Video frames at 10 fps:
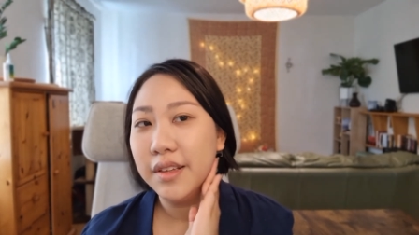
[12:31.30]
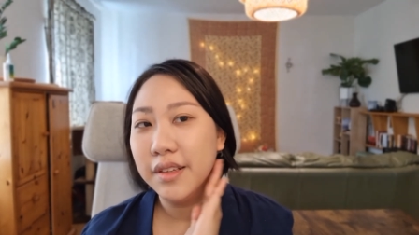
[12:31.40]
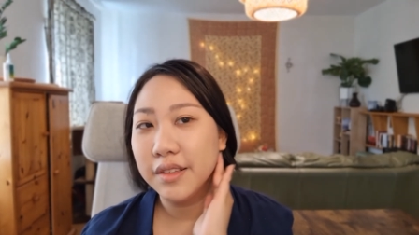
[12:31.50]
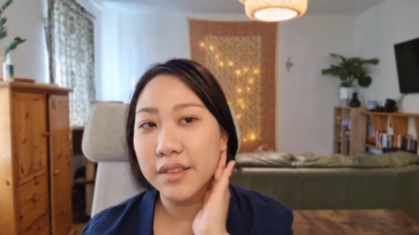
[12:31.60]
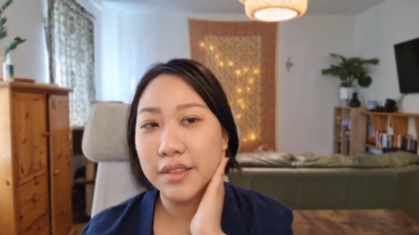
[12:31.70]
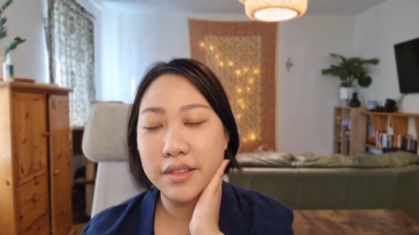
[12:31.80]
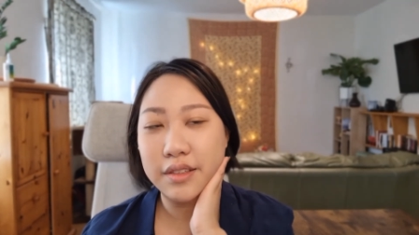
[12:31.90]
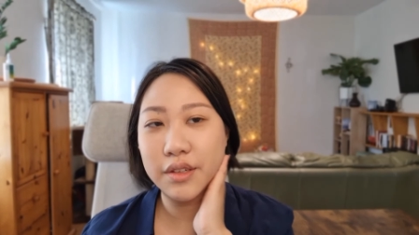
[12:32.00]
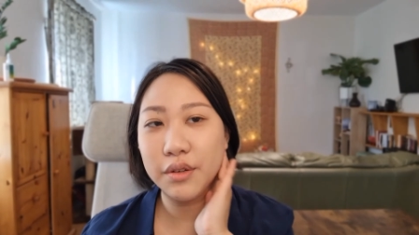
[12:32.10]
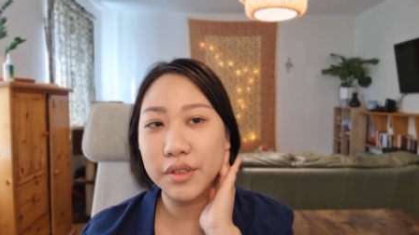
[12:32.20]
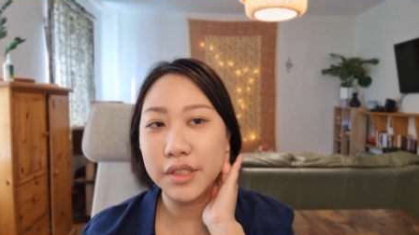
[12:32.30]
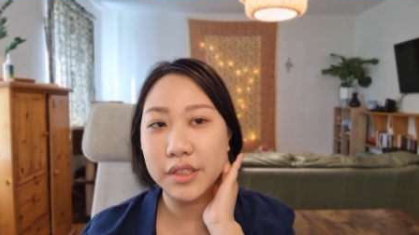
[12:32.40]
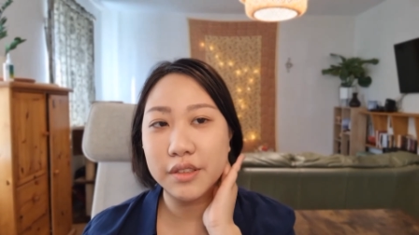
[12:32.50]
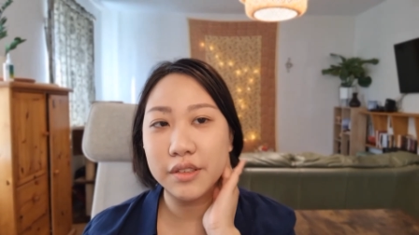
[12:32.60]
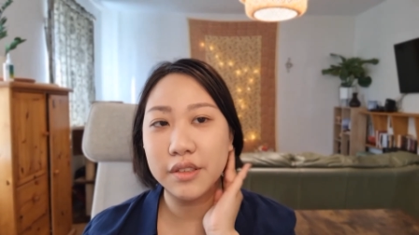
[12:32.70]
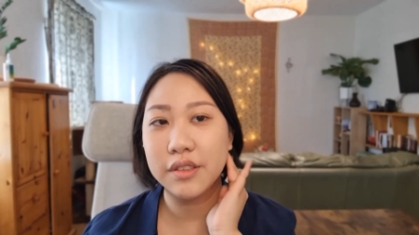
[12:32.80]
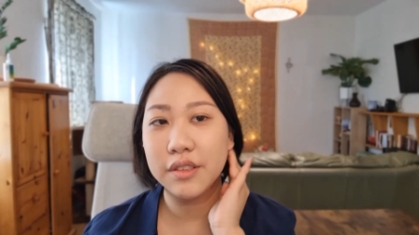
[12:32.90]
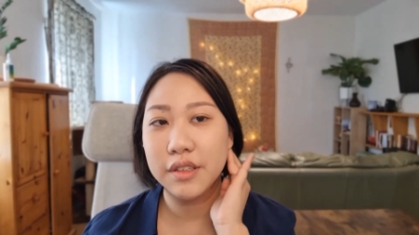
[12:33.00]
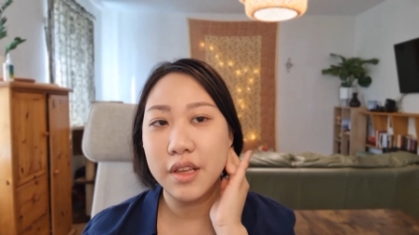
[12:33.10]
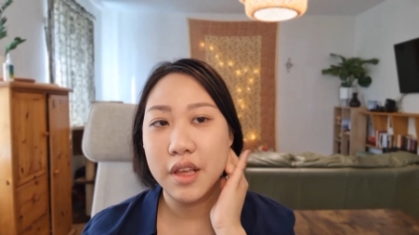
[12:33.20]
This is so ridiculous.
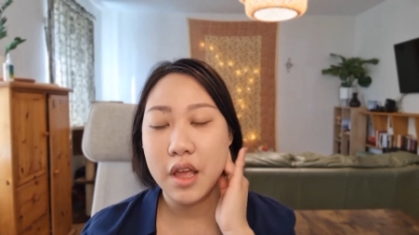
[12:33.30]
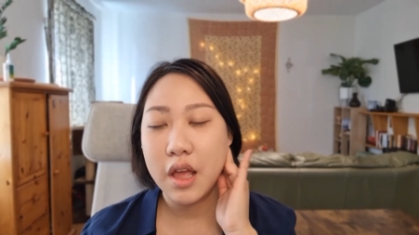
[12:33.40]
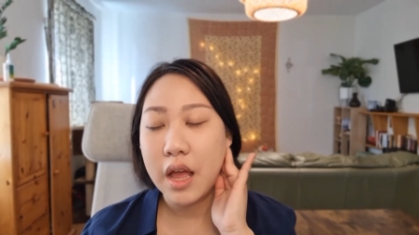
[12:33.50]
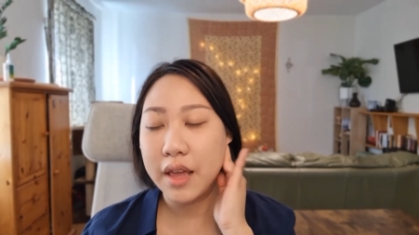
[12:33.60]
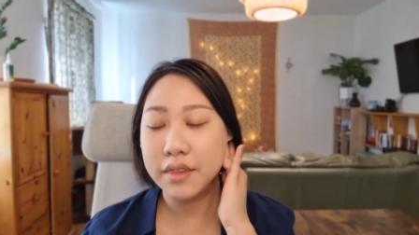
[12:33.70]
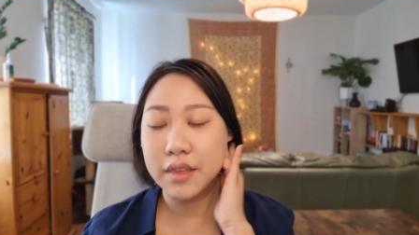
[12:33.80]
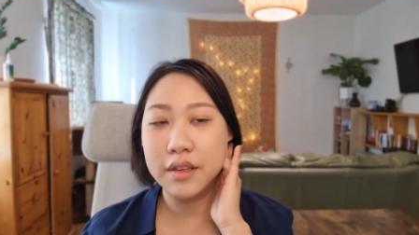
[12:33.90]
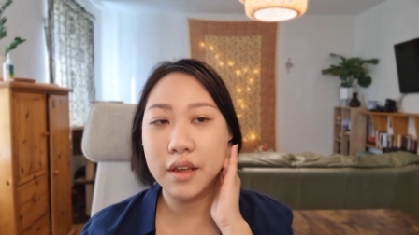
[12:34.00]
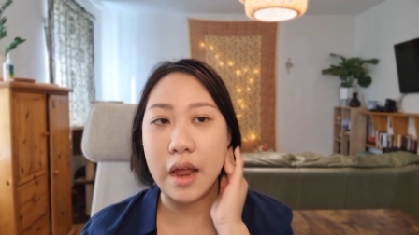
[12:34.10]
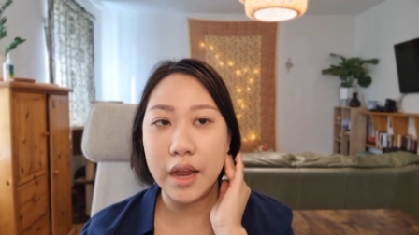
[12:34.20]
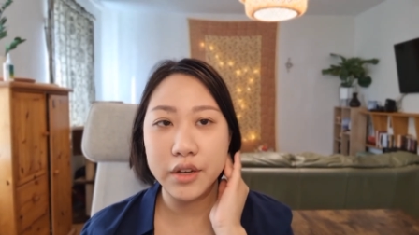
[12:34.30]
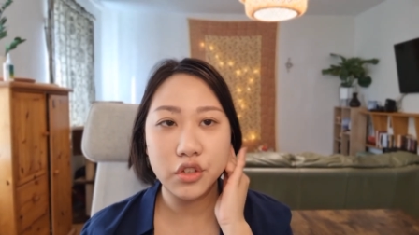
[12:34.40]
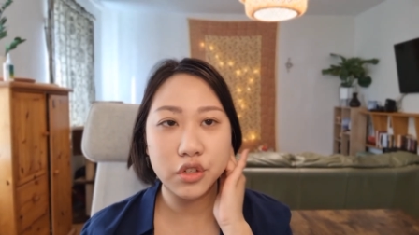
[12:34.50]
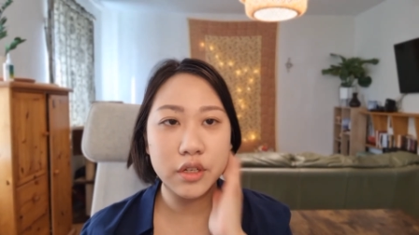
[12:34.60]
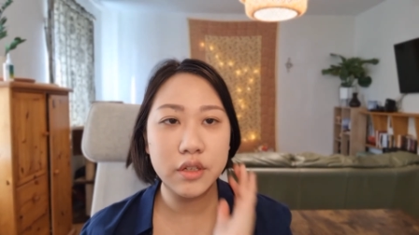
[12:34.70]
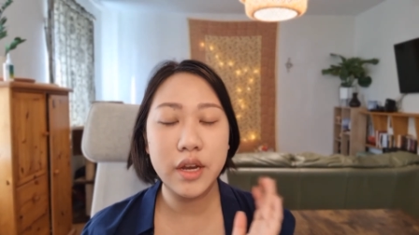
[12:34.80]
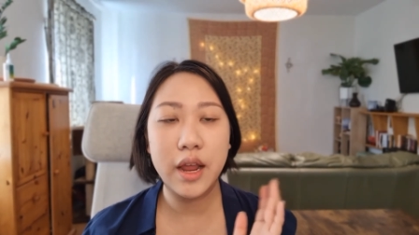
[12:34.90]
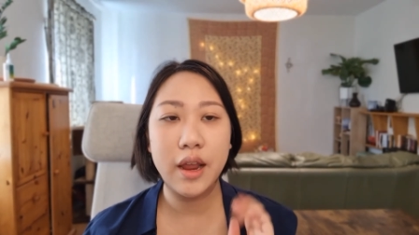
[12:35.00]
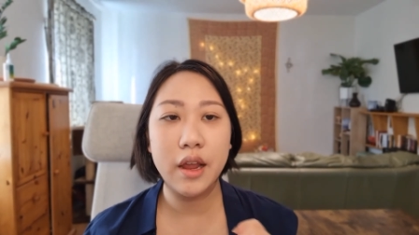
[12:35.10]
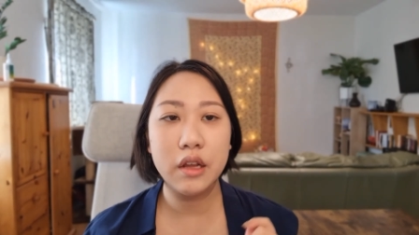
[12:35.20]
I think I shouldn't
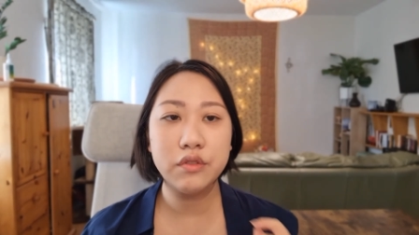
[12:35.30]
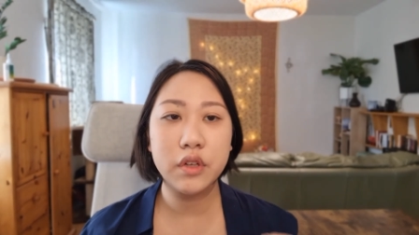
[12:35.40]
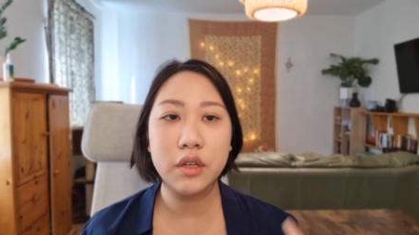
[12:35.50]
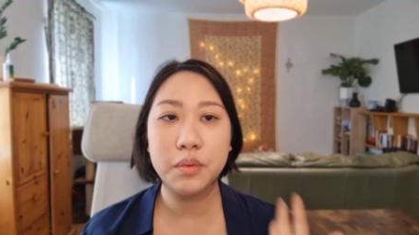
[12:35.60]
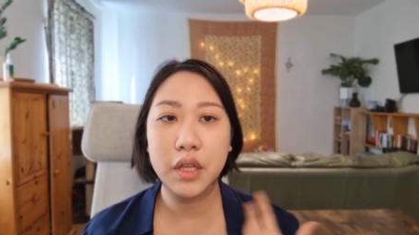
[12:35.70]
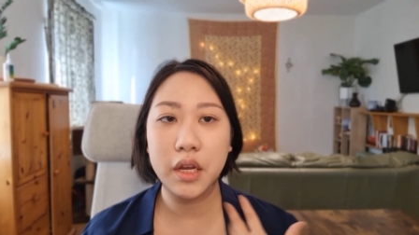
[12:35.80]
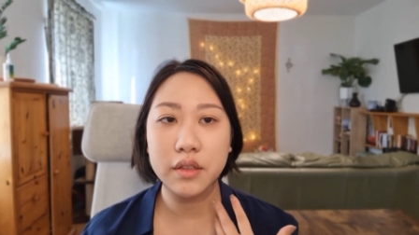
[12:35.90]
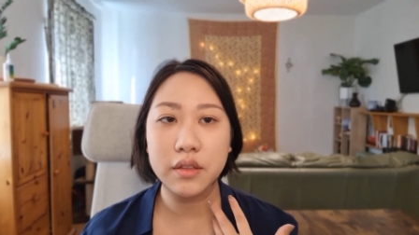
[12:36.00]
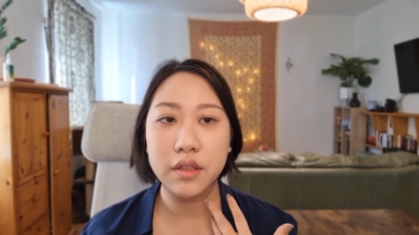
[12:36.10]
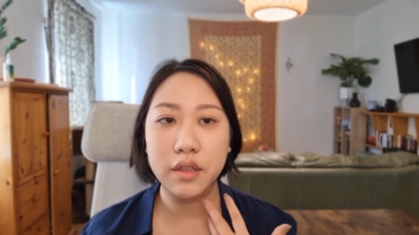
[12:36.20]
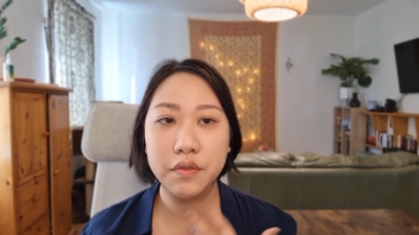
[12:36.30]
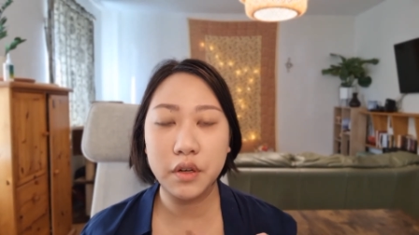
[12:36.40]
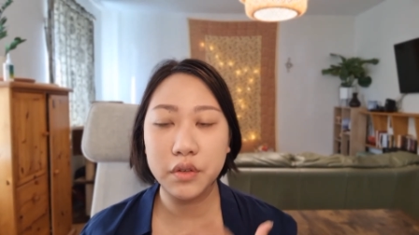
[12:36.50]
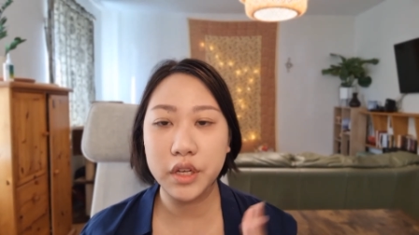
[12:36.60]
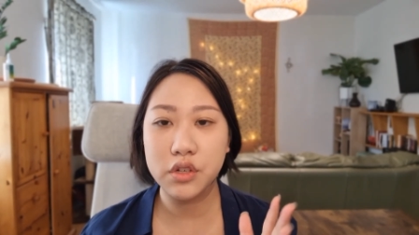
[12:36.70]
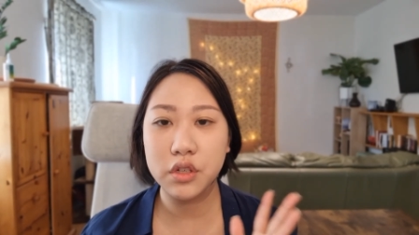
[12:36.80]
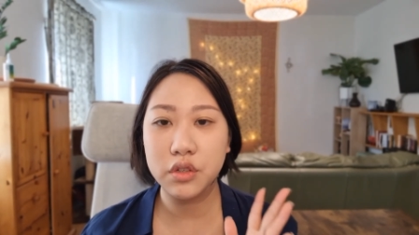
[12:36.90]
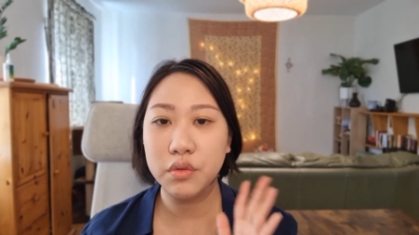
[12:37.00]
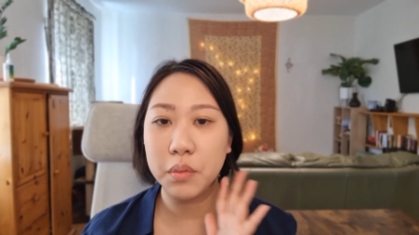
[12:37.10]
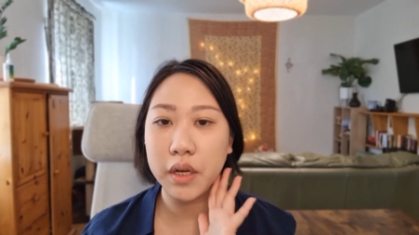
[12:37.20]
have applied the foundation
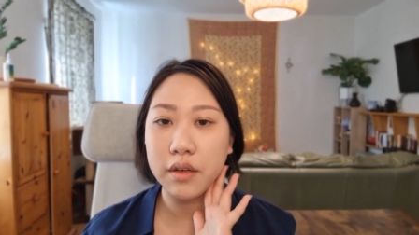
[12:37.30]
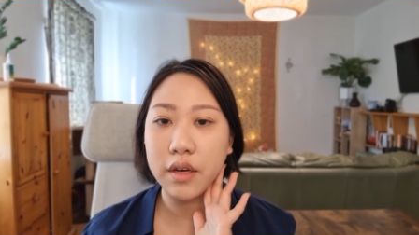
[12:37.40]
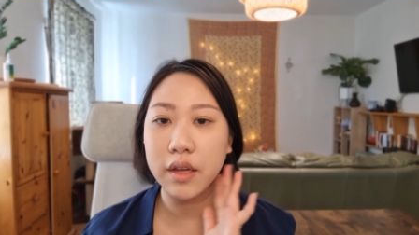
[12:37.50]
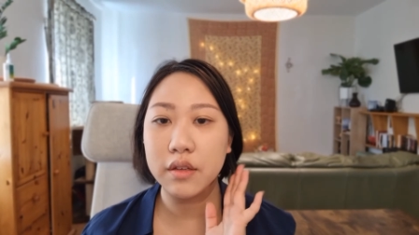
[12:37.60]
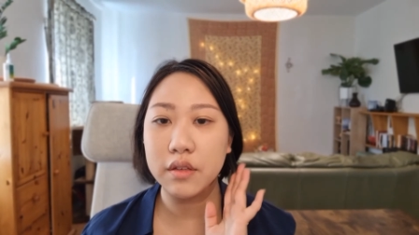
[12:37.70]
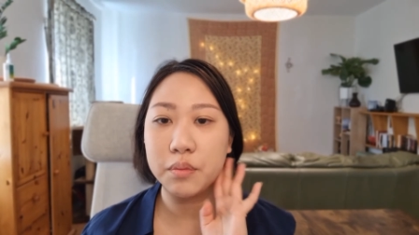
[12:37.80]
to my neck